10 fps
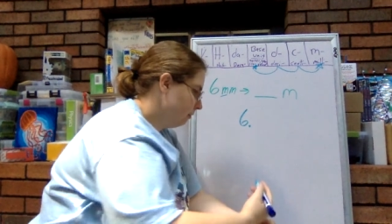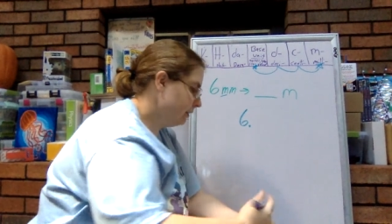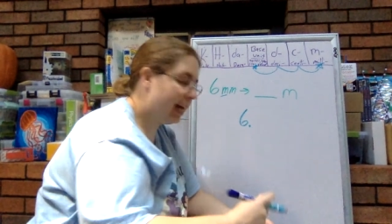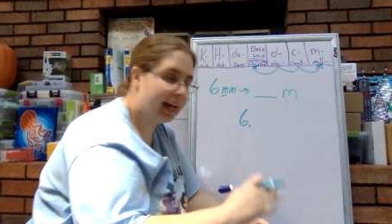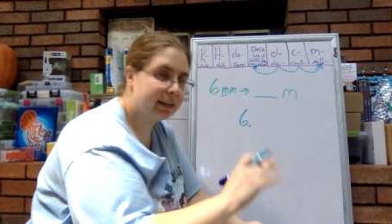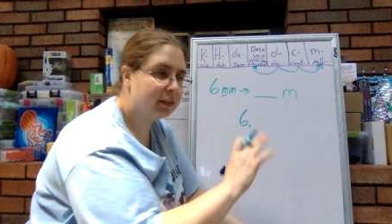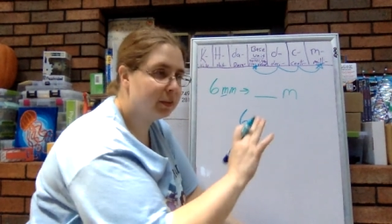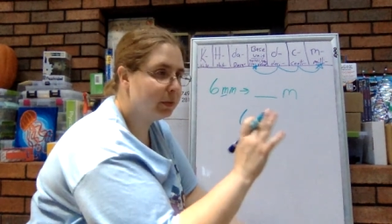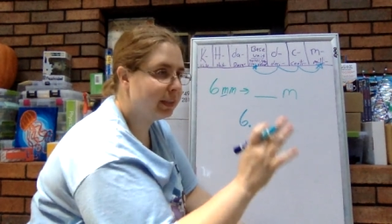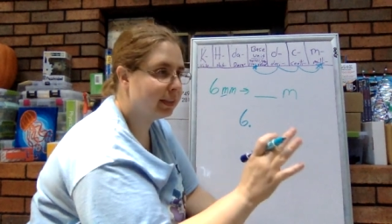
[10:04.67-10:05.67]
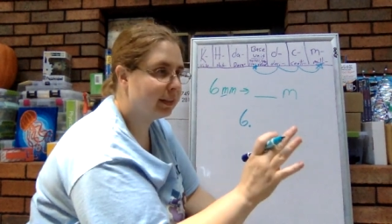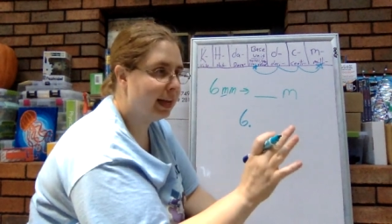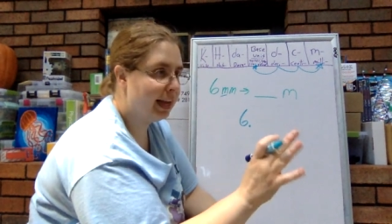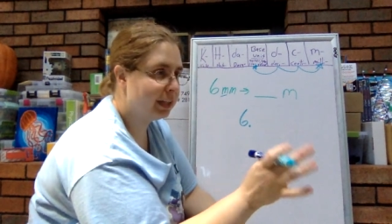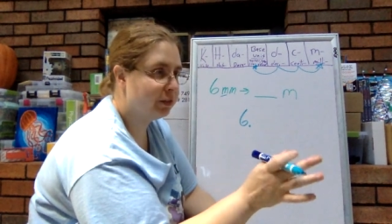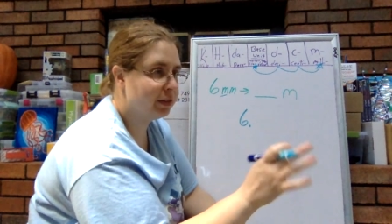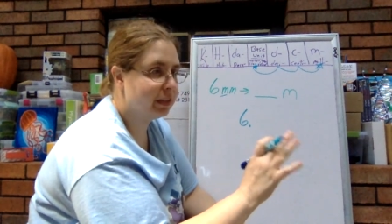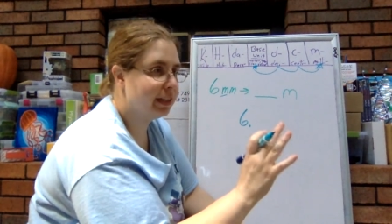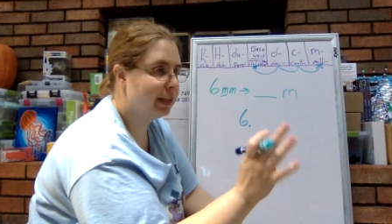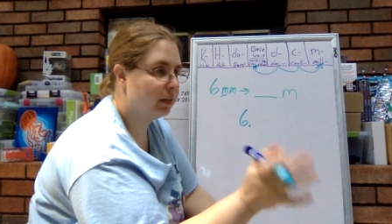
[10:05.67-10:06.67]
not including
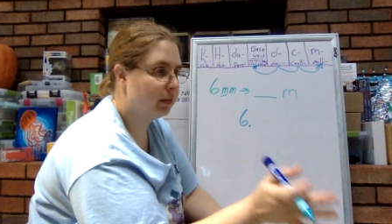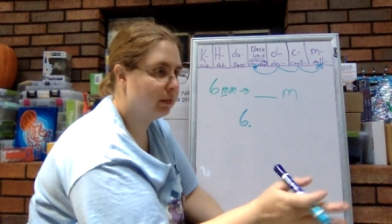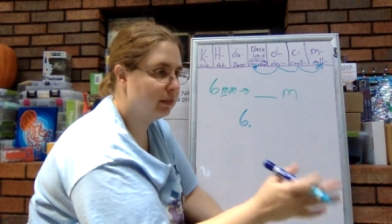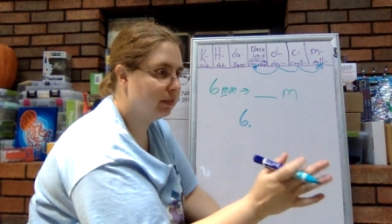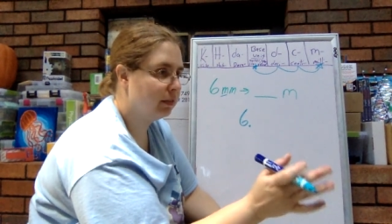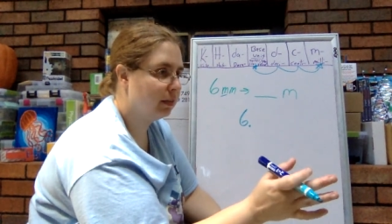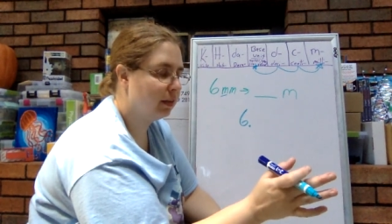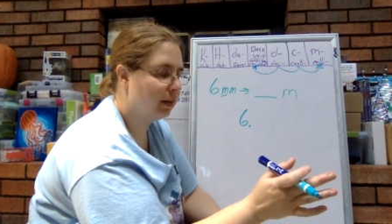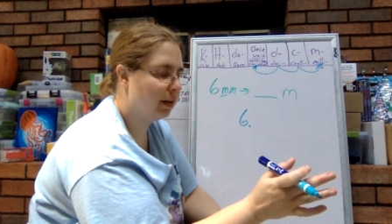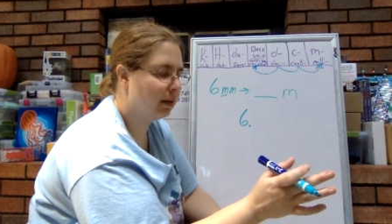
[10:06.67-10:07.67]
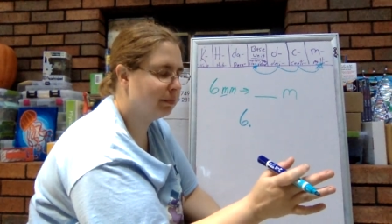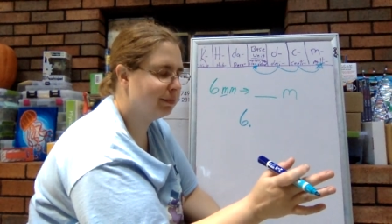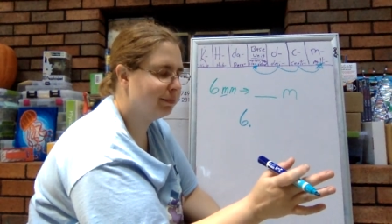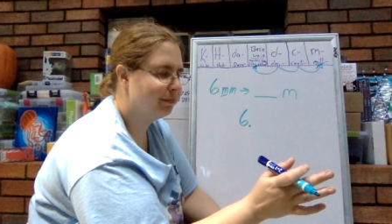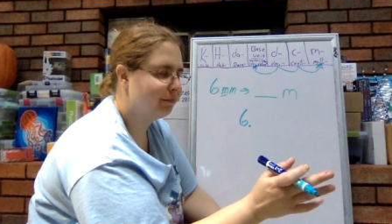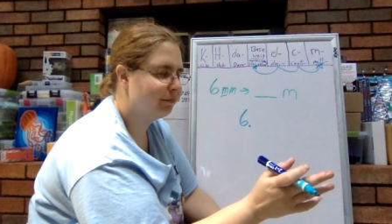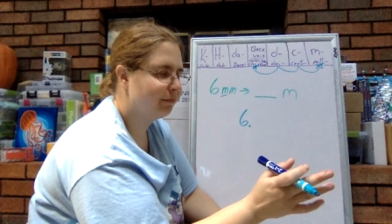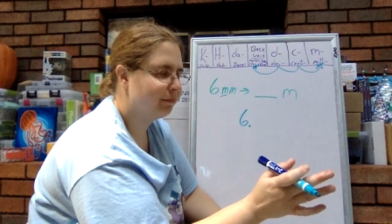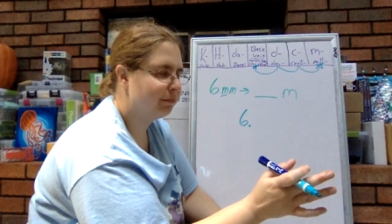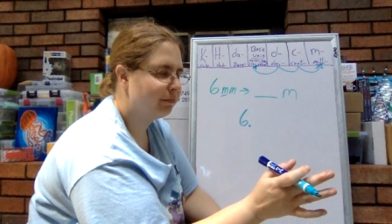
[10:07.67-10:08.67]
accuracy and
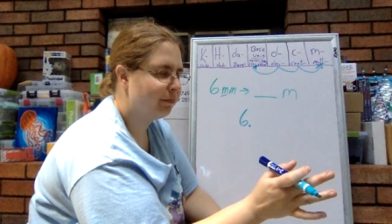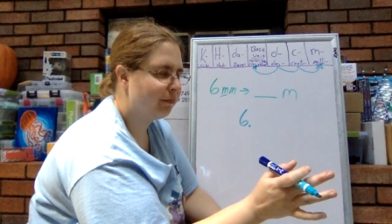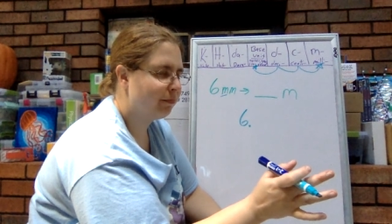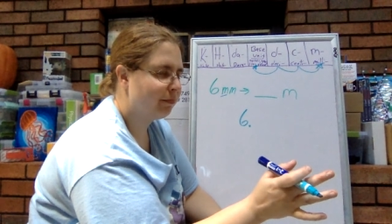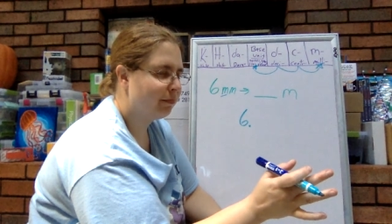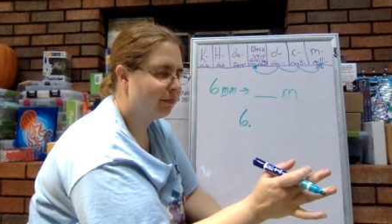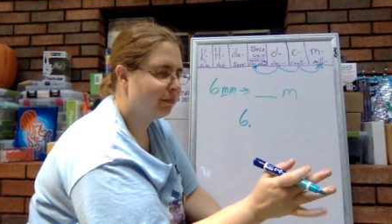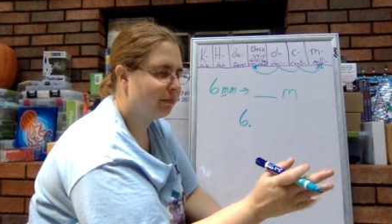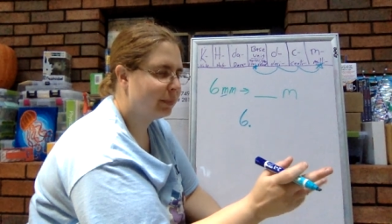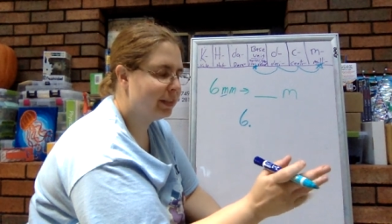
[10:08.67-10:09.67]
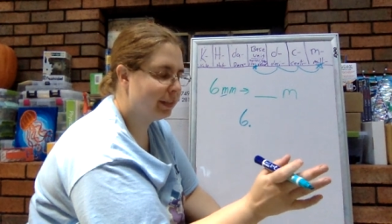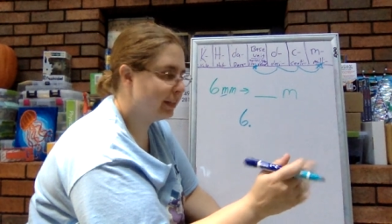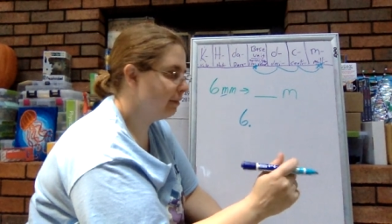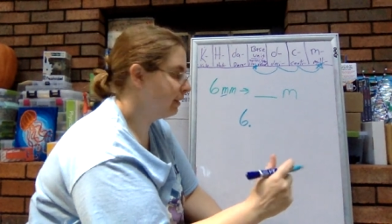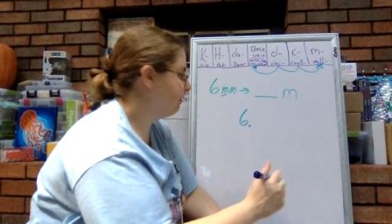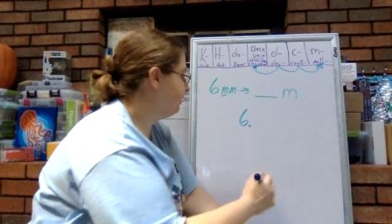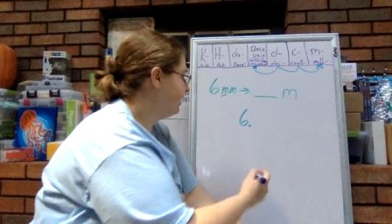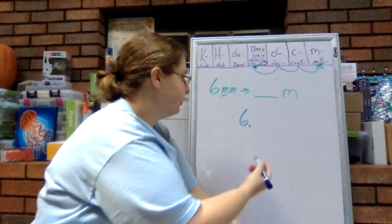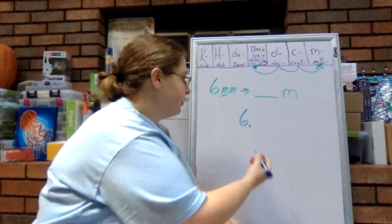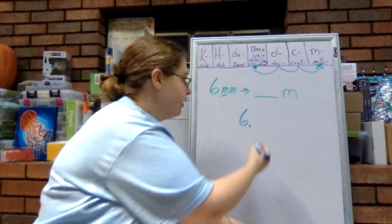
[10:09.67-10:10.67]
um, significant
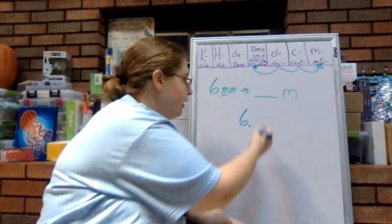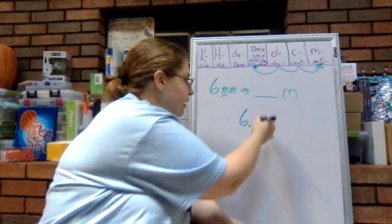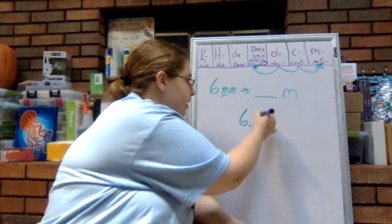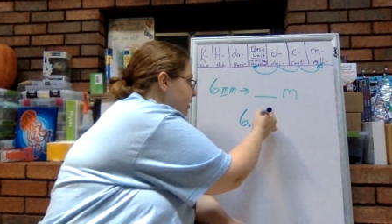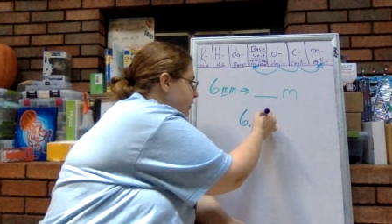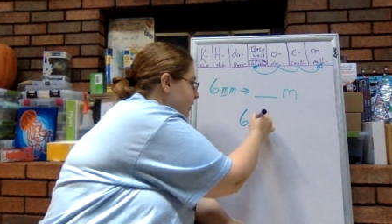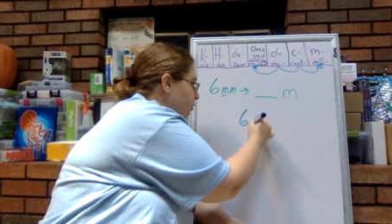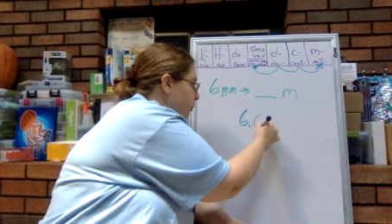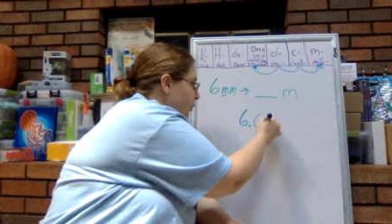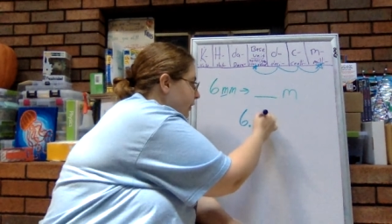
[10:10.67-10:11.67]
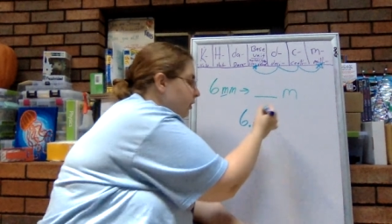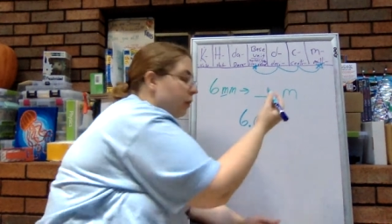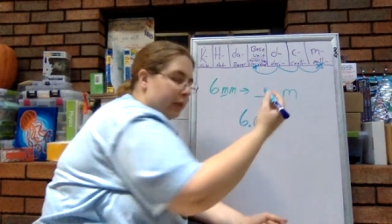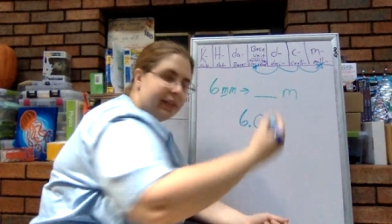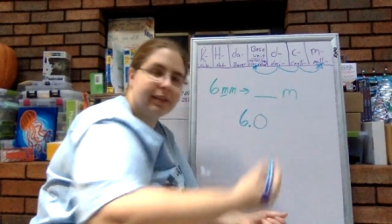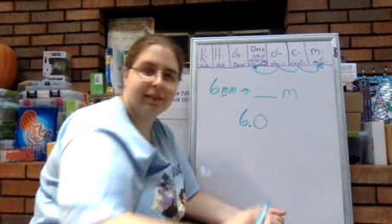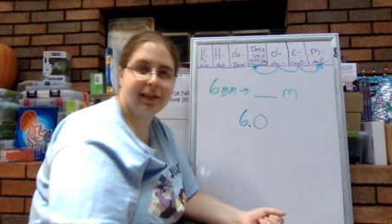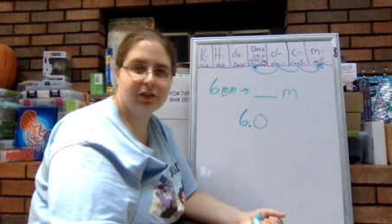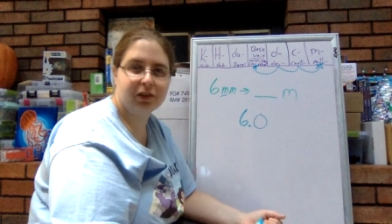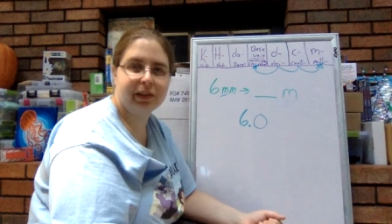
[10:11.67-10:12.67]
figures, 6.0 is
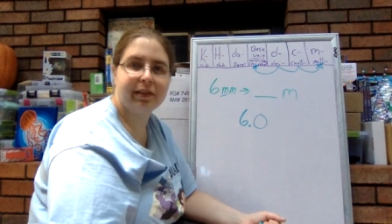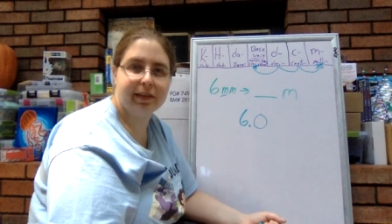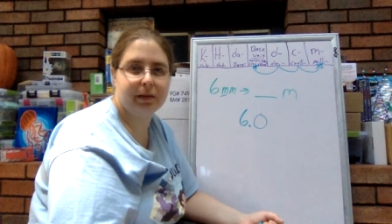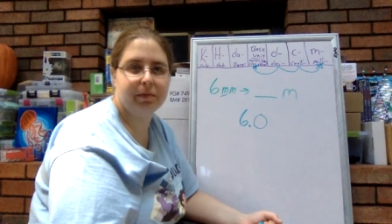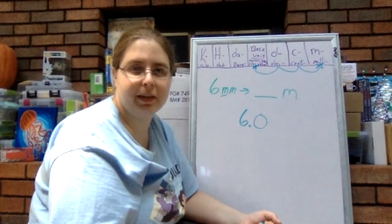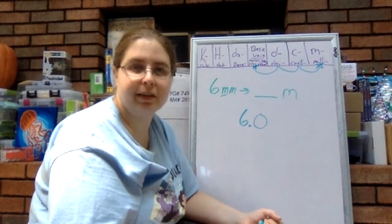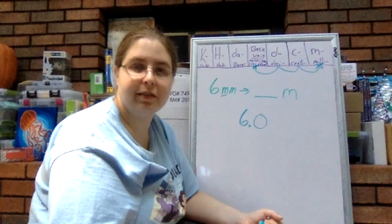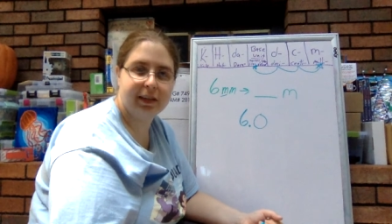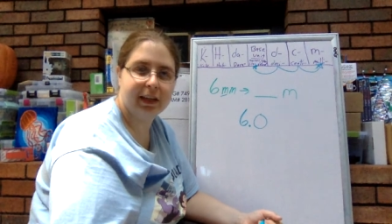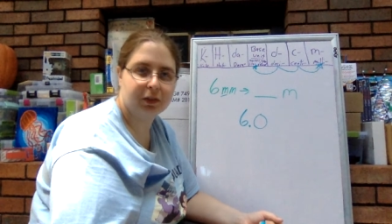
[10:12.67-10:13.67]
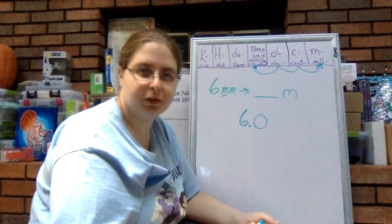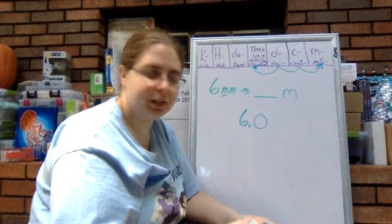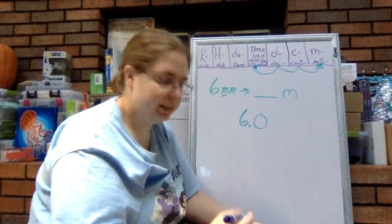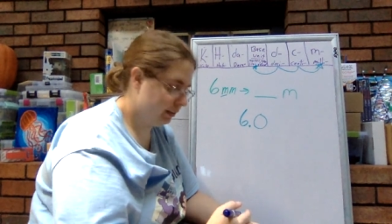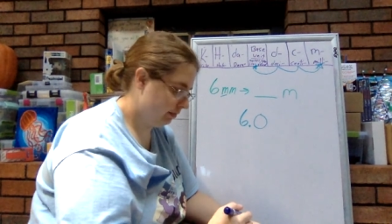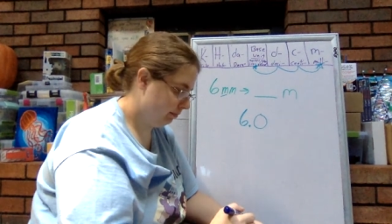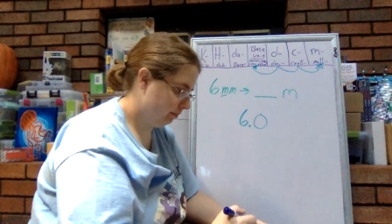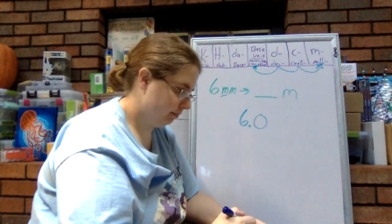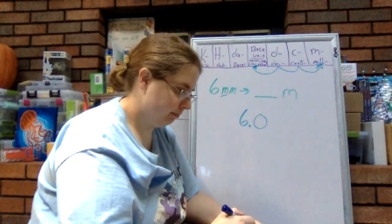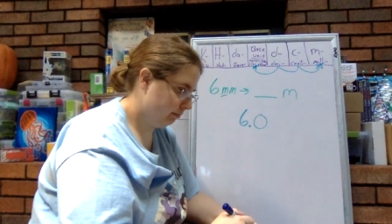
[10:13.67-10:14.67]
essentially the same thing as 6, right?
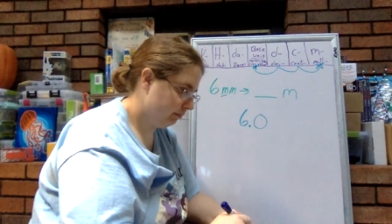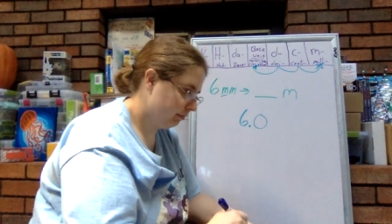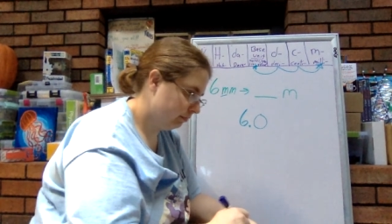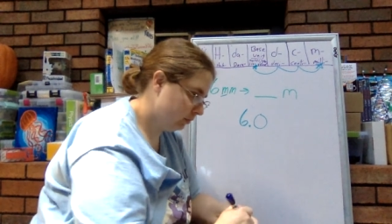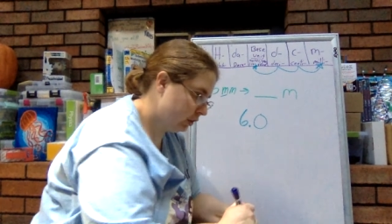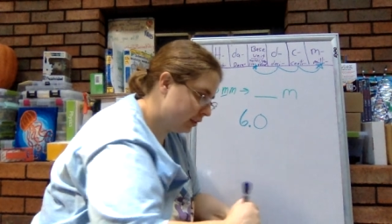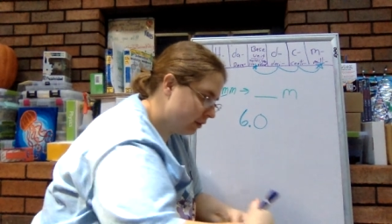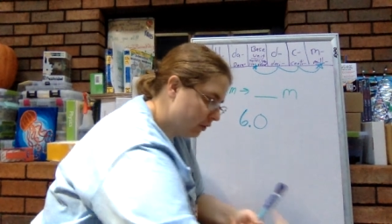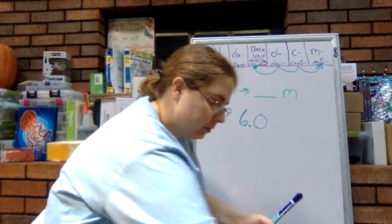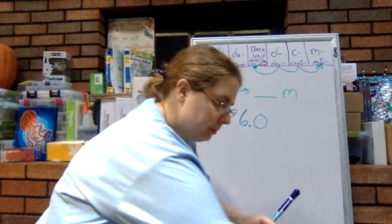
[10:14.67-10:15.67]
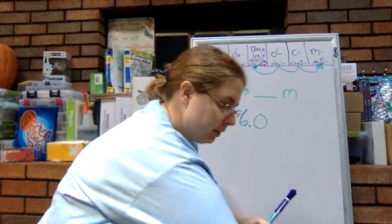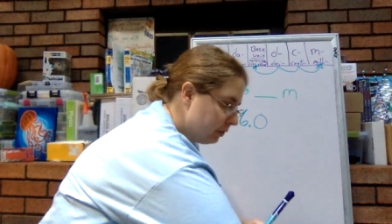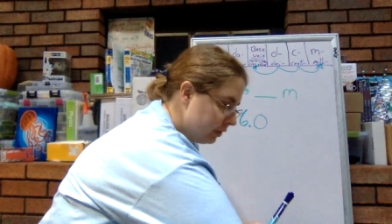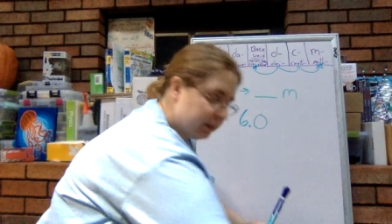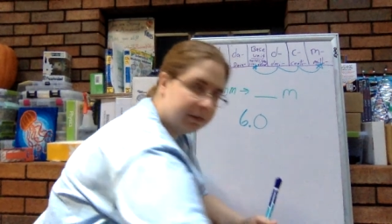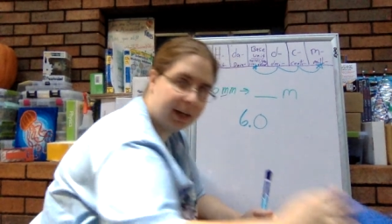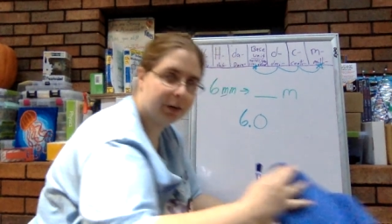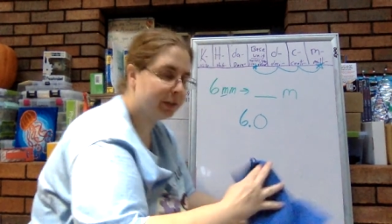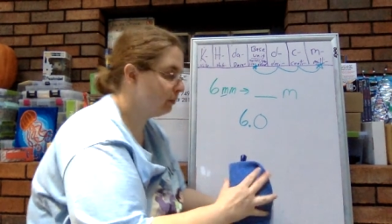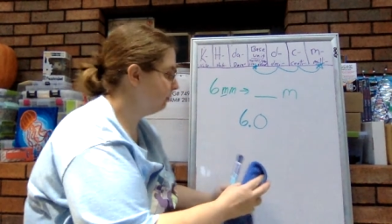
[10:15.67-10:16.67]
just in terms of sheer
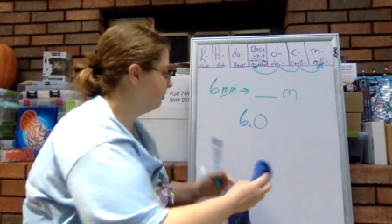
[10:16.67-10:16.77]
value.